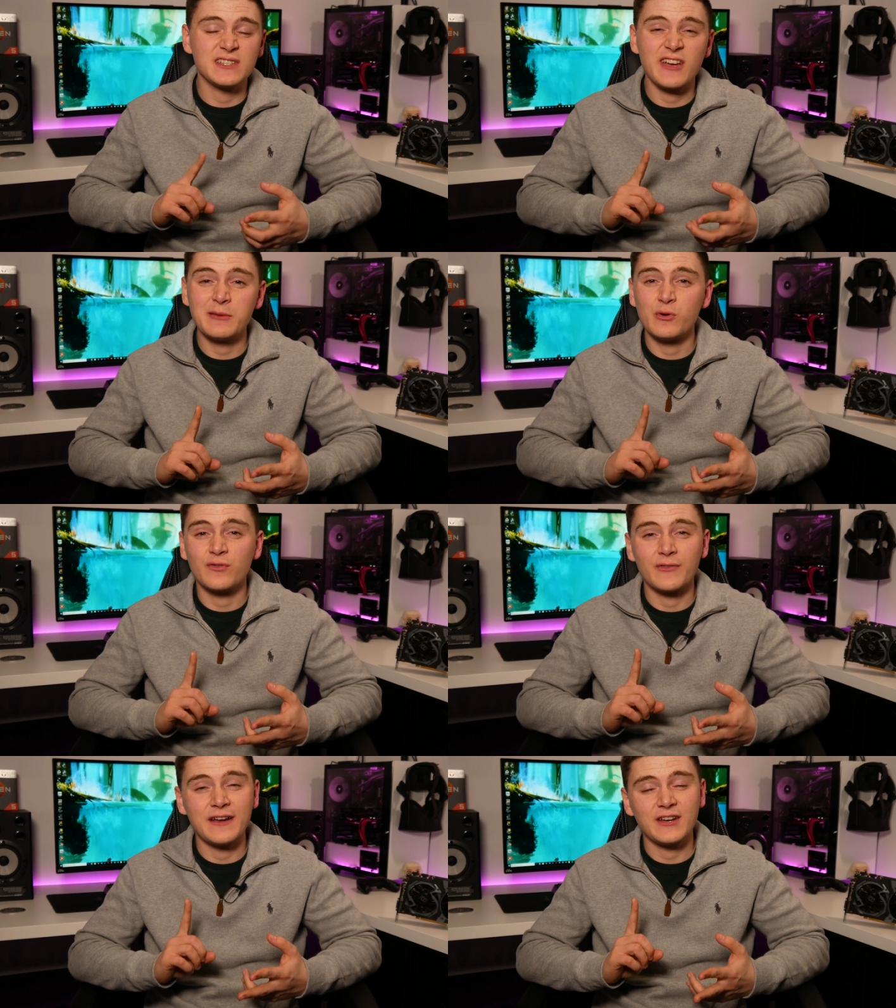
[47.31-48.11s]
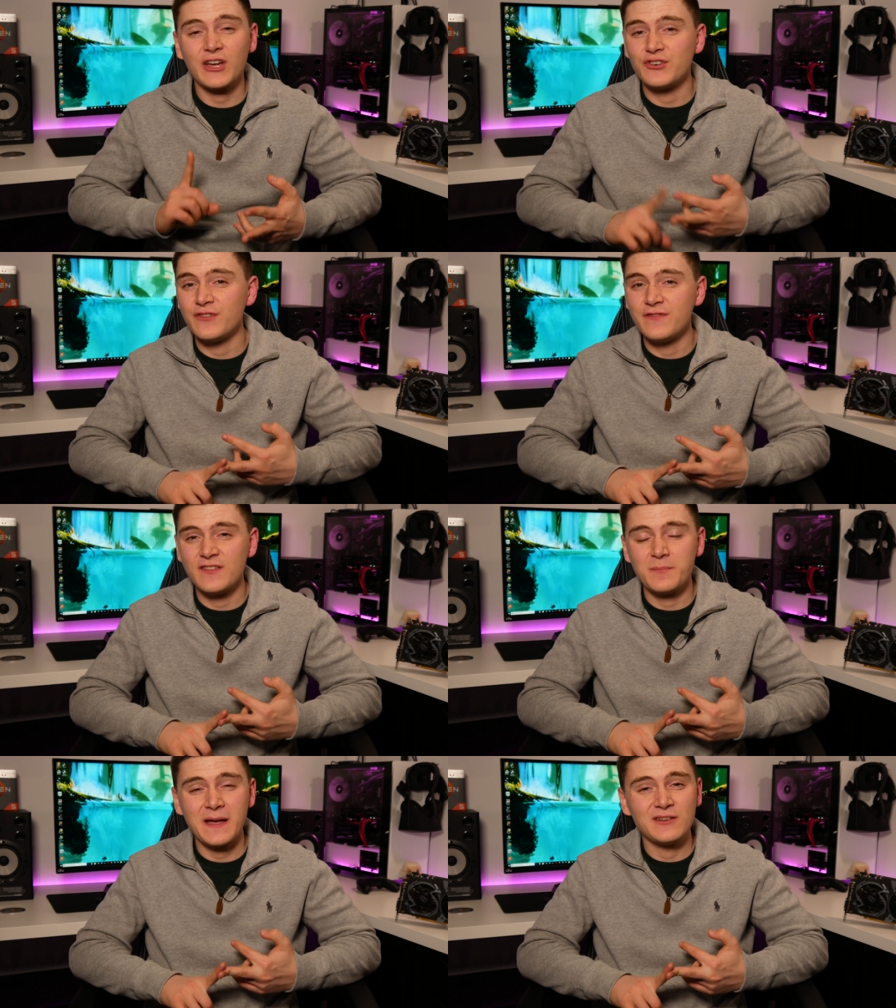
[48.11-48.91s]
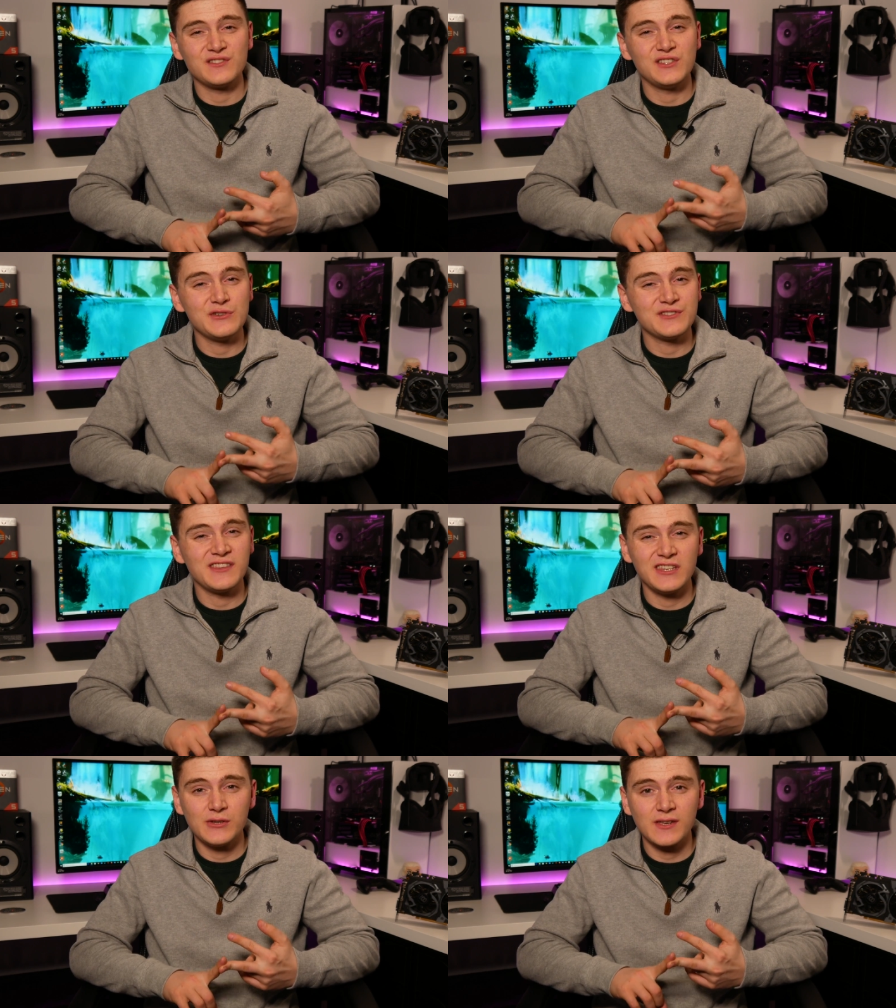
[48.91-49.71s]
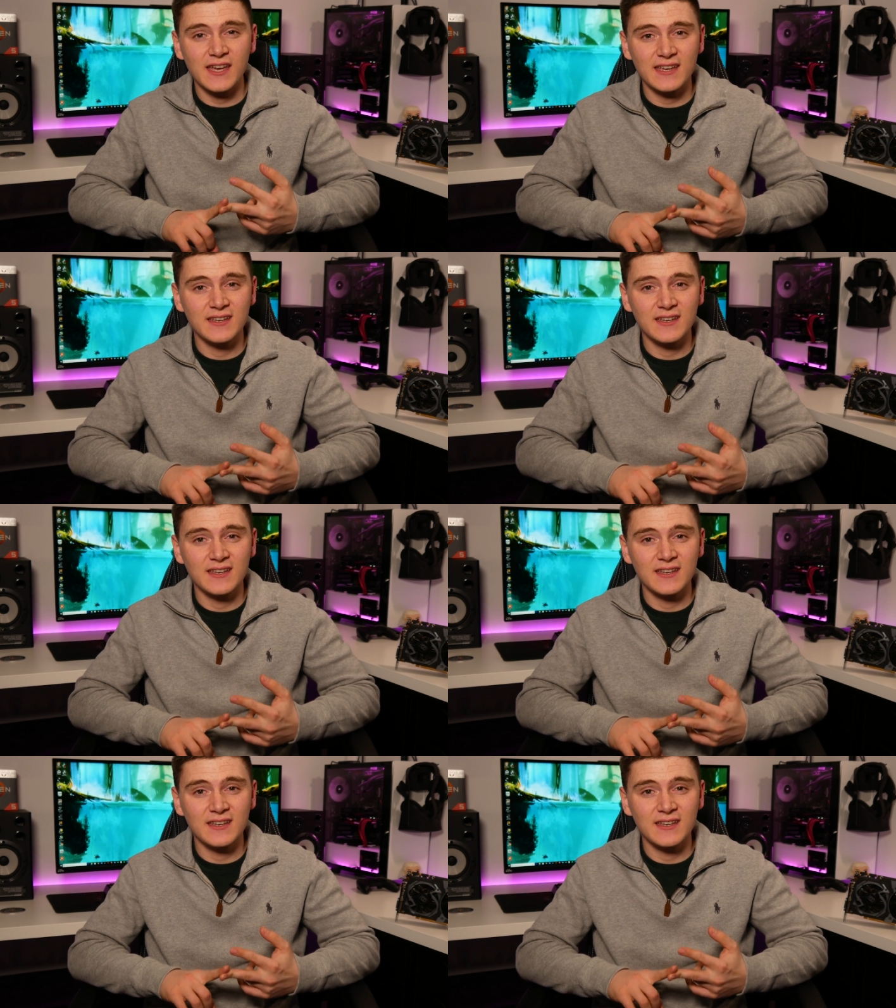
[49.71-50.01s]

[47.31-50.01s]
available for around £150 used in the UK.